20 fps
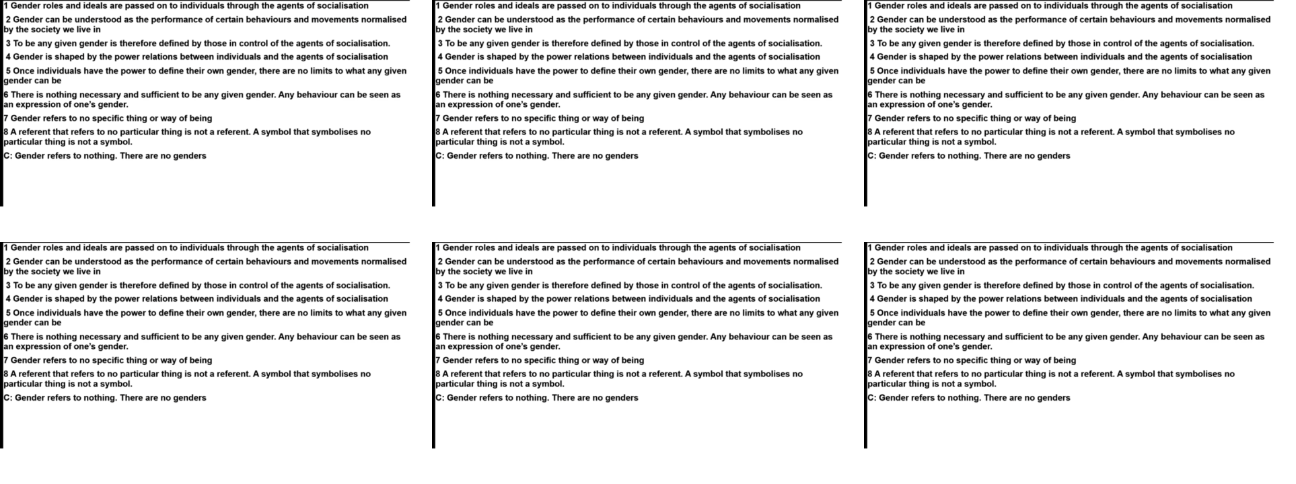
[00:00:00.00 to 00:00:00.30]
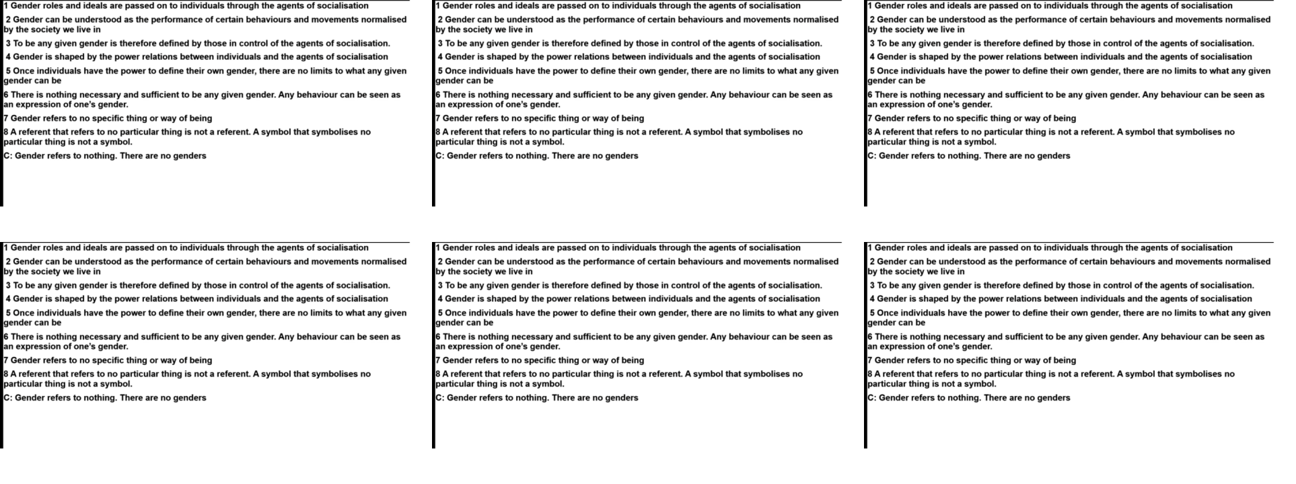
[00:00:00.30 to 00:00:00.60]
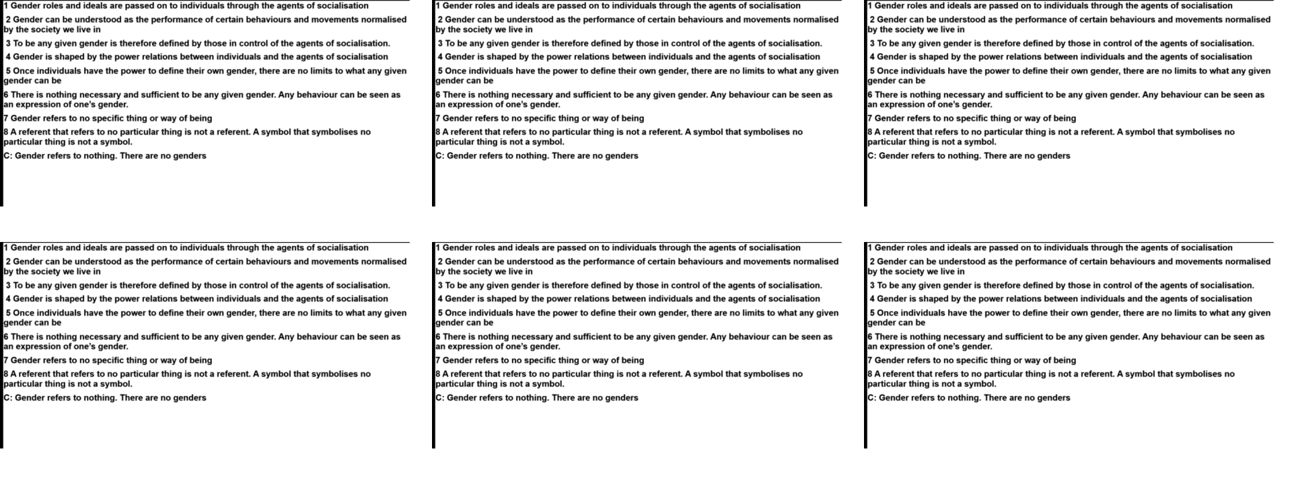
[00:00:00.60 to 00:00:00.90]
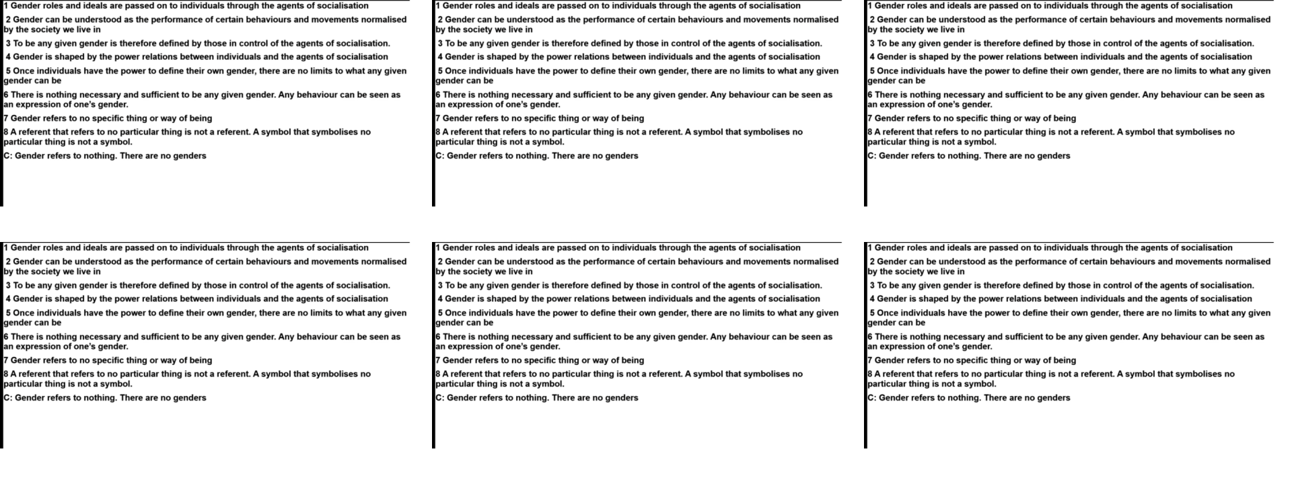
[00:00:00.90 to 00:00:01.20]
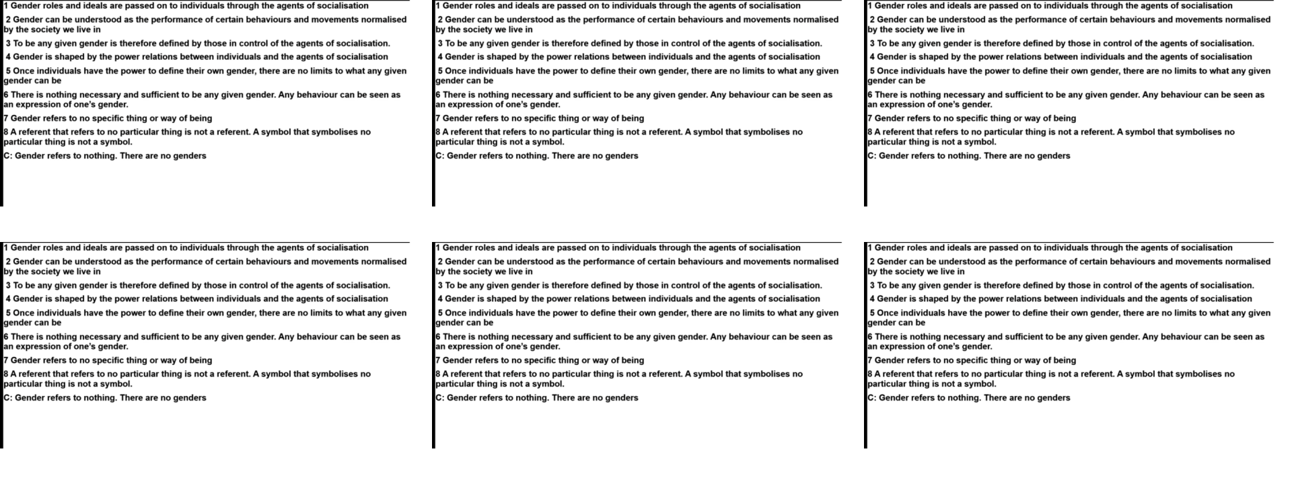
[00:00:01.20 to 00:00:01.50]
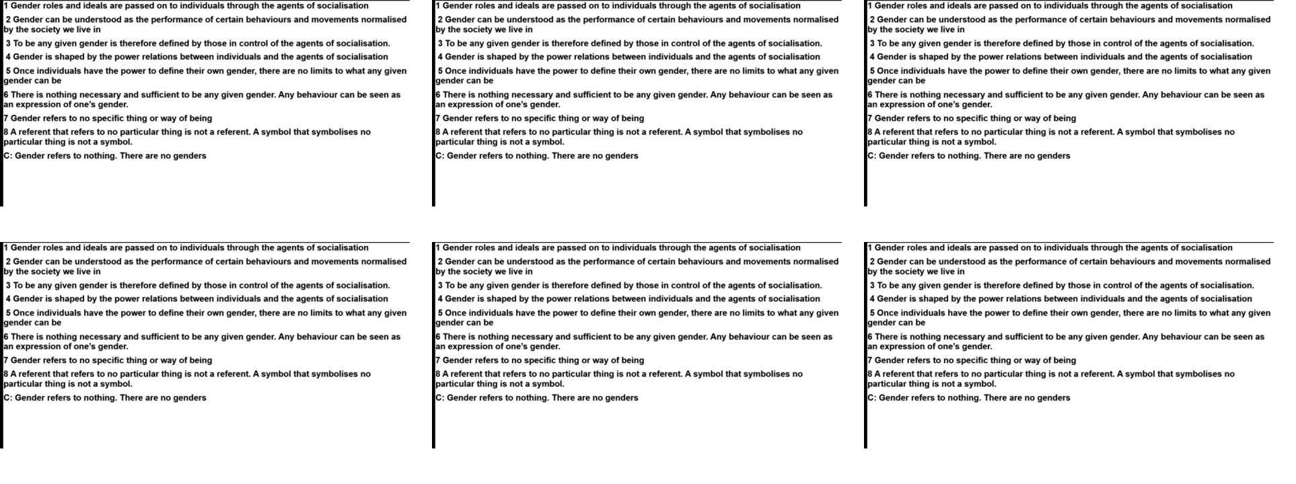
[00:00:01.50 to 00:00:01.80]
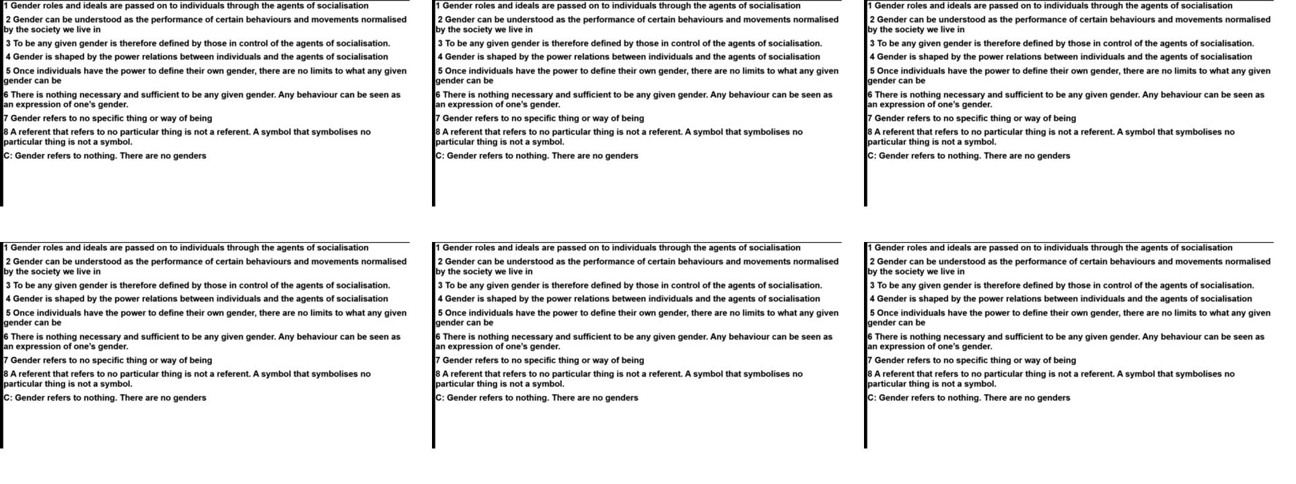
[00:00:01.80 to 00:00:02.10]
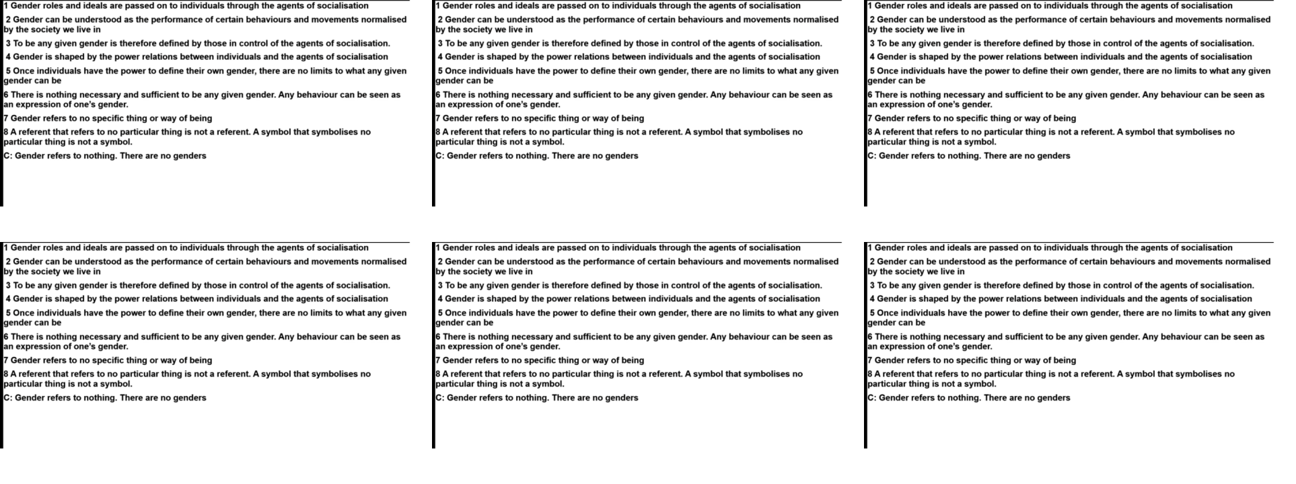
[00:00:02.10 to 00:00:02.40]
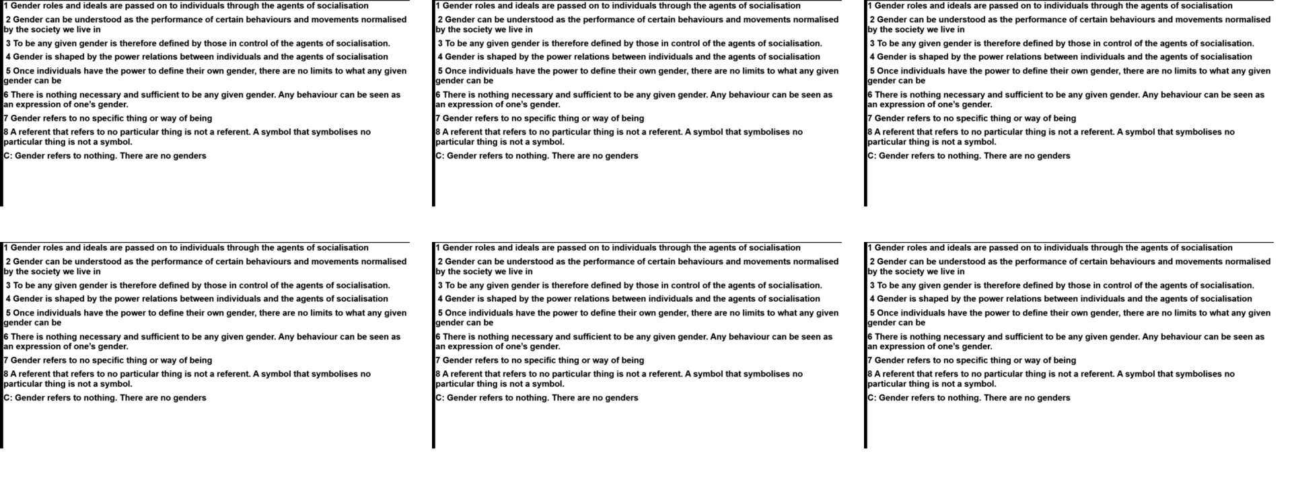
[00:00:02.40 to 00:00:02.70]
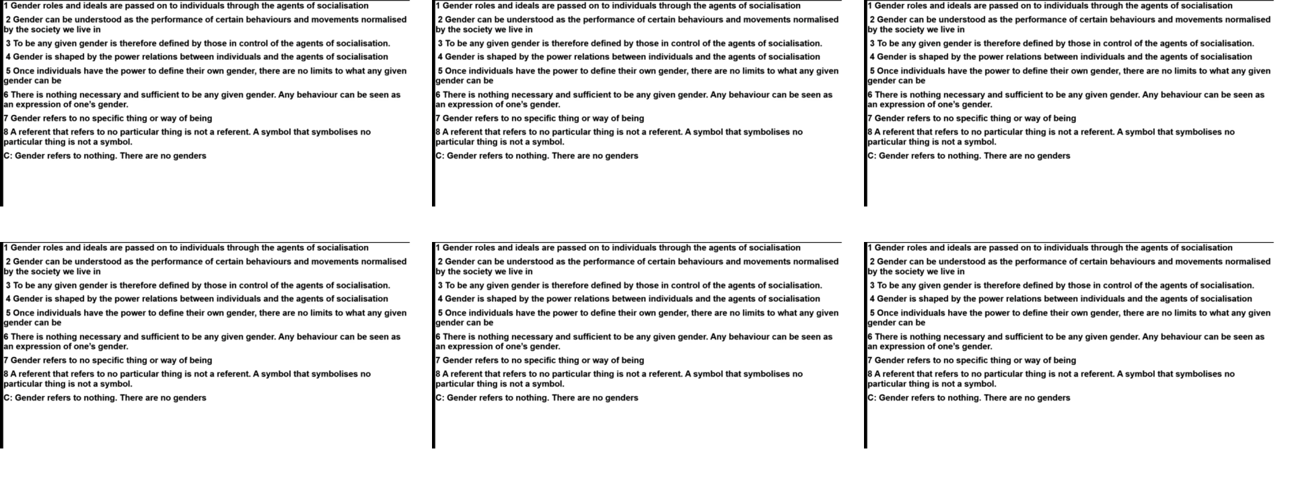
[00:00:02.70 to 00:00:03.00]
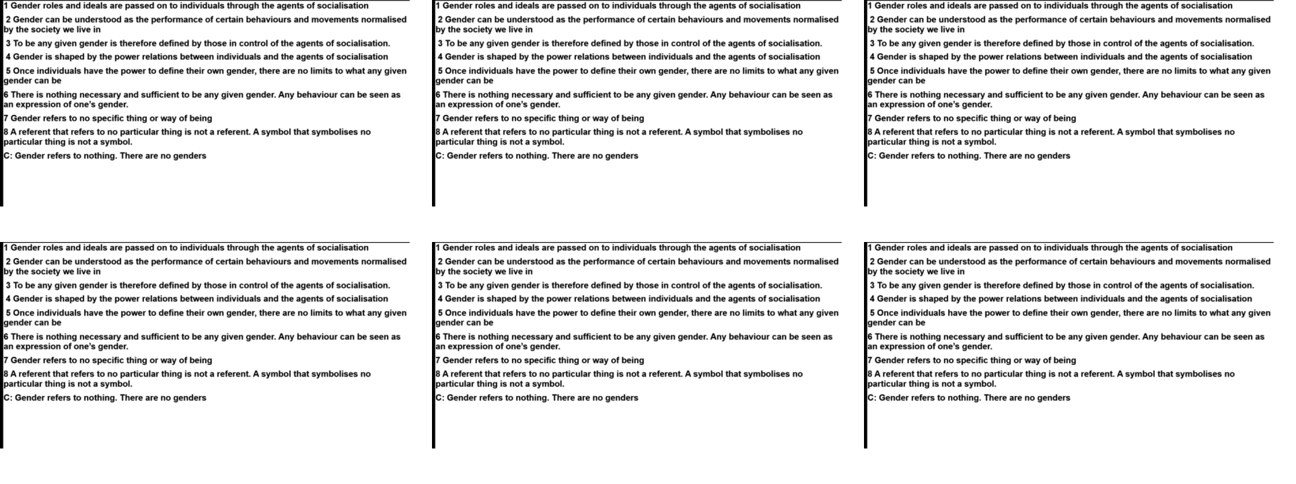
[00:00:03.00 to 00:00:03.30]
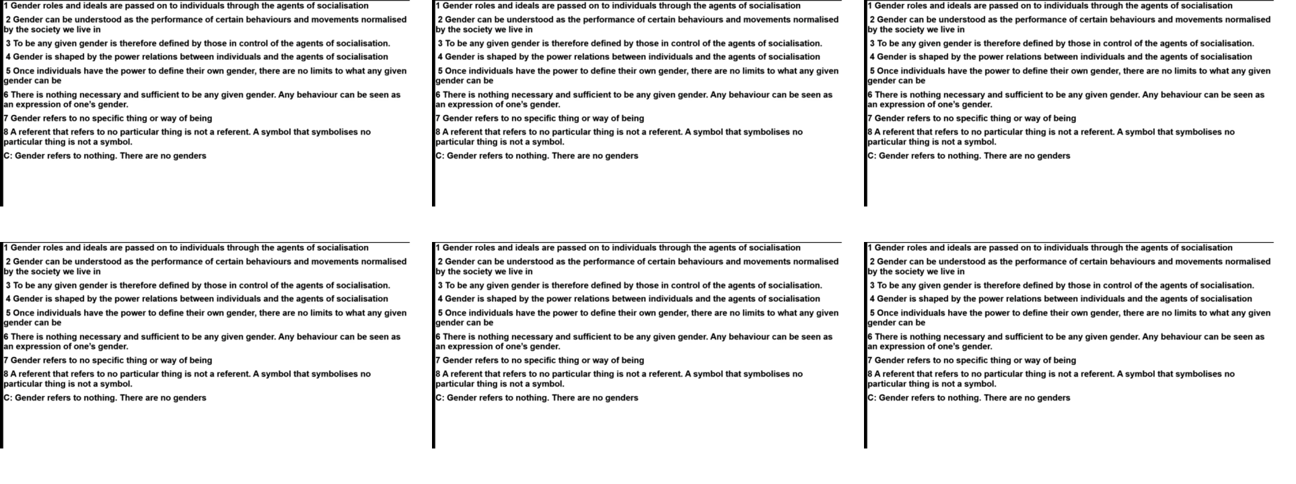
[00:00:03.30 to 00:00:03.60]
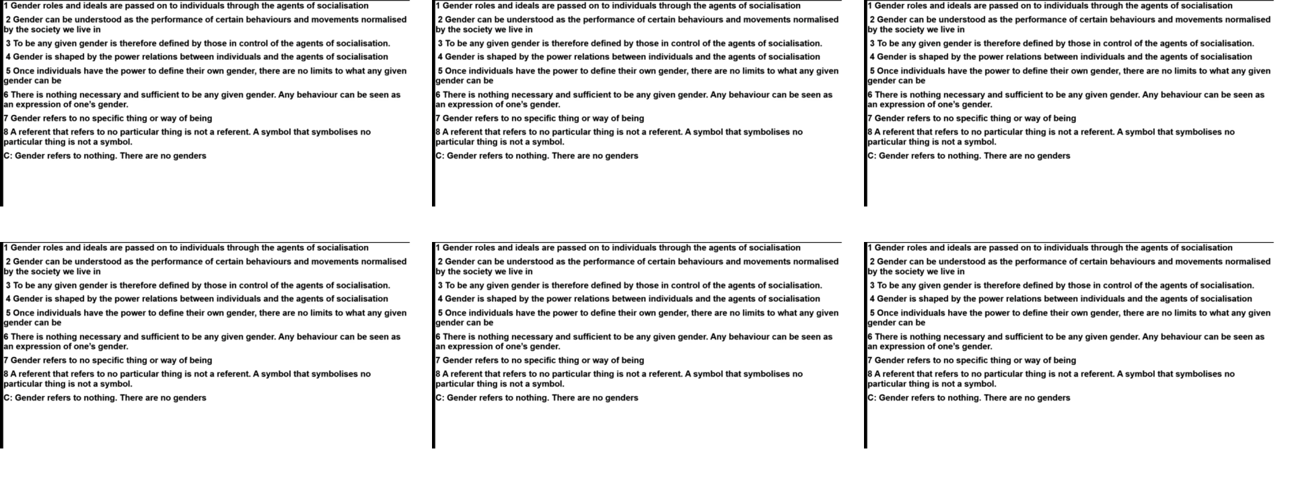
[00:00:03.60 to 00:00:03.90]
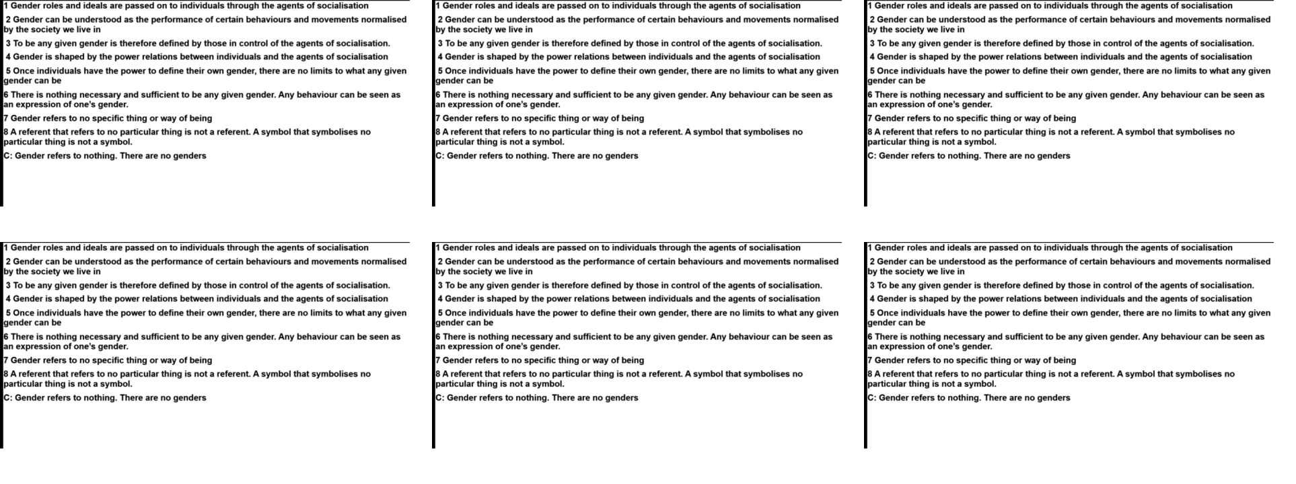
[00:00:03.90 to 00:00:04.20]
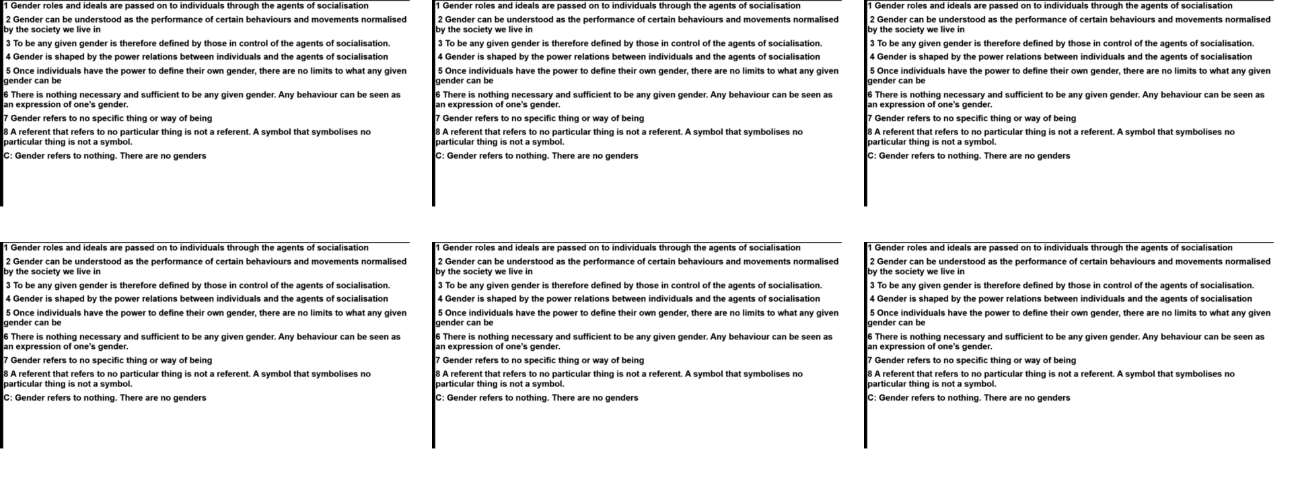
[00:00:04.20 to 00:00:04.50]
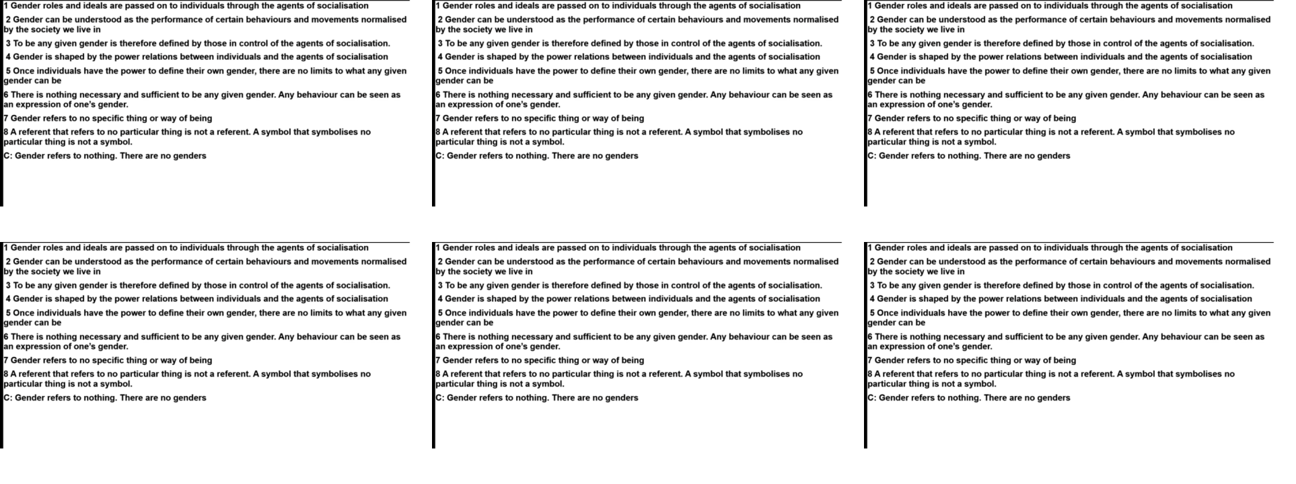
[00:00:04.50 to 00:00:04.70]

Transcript: [unreadable: no face in view]